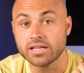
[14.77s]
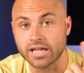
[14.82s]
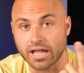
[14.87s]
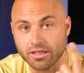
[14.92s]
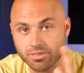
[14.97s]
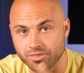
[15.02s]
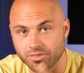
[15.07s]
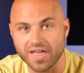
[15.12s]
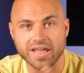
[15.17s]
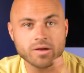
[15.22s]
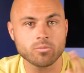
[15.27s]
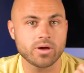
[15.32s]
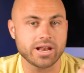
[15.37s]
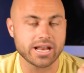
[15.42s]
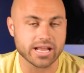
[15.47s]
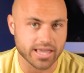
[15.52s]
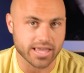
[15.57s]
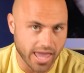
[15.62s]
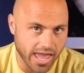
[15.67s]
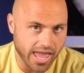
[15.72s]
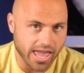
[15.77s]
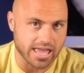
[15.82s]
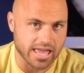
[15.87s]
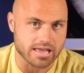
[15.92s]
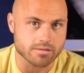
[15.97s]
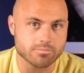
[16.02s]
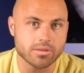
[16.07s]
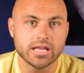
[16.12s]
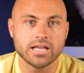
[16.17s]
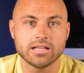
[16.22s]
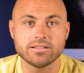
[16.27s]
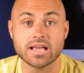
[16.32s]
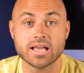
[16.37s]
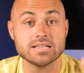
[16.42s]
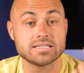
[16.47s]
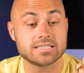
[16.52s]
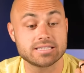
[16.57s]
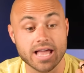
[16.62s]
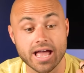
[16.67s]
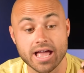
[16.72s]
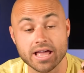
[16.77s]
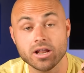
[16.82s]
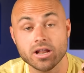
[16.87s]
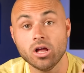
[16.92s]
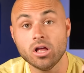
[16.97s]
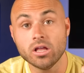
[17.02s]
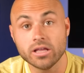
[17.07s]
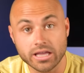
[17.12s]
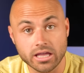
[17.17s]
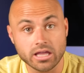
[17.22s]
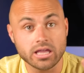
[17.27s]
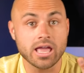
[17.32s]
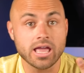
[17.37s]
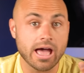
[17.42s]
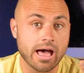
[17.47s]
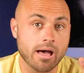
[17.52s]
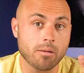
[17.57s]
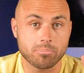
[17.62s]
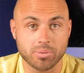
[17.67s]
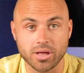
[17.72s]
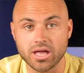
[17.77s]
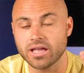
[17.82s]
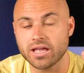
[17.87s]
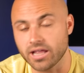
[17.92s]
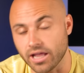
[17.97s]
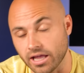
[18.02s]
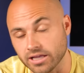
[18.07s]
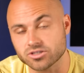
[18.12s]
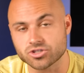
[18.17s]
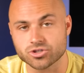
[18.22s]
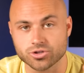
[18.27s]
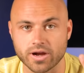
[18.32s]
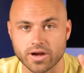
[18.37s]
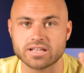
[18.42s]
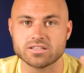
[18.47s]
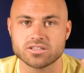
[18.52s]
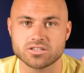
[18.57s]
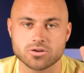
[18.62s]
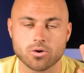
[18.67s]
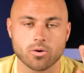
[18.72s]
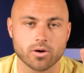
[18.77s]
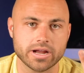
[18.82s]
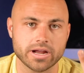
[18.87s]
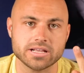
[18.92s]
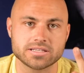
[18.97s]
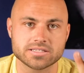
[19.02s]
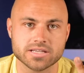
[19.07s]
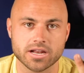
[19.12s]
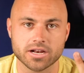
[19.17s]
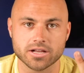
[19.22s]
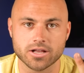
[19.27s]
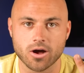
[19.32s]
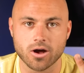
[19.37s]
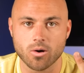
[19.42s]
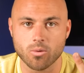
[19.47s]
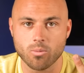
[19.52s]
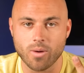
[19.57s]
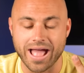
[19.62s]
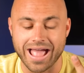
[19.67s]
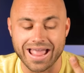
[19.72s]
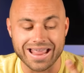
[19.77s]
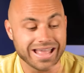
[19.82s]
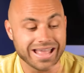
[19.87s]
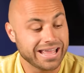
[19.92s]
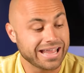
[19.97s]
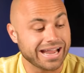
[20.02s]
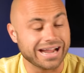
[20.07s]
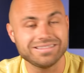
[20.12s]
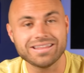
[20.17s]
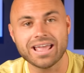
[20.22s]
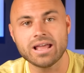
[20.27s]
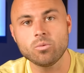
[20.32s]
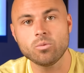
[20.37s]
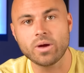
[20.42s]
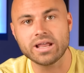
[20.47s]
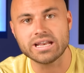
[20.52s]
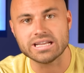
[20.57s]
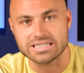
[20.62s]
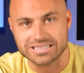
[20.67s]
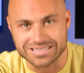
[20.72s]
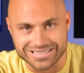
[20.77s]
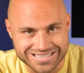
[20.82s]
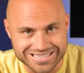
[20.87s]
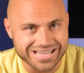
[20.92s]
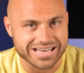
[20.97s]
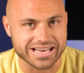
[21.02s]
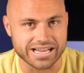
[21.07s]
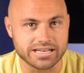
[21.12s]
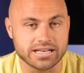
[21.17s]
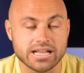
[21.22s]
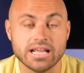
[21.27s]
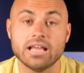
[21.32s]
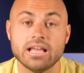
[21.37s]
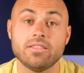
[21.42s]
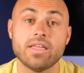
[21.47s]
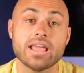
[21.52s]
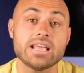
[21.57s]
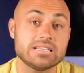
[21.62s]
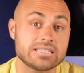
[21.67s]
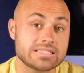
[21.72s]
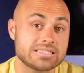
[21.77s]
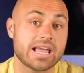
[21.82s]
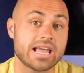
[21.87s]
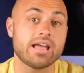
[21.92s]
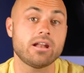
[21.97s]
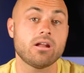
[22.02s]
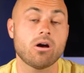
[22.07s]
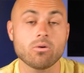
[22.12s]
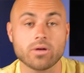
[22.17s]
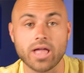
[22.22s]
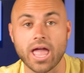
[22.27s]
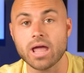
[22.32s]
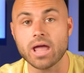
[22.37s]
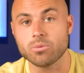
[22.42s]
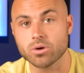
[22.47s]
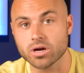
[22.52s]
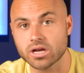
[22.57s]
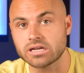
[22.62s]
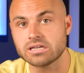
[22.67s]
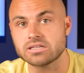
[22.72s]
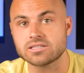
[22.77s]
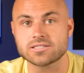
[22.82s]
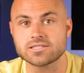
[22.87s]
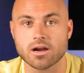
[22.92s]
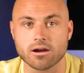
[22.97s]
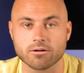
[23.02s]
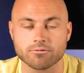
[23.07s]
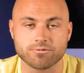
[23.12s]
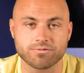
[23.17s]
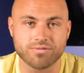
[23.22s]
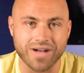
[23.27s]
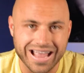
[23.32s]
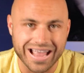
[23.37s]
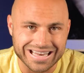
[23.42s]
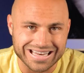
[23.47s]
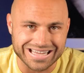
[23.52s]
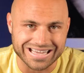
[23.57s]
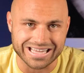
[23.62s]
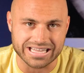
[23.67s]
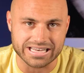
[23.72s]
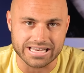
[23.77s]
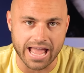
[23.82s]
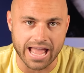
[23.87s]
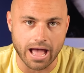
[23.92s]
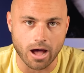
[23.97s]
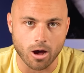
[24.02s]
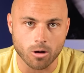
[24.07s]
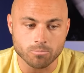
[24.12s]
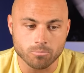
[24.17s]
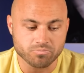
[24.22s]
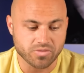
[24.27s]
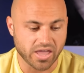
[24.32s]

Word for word: And then when it came, they said, yeah, but it's transitory, it's going to go away. And then when it didn't, they said, okay, we're going to start fighting it now.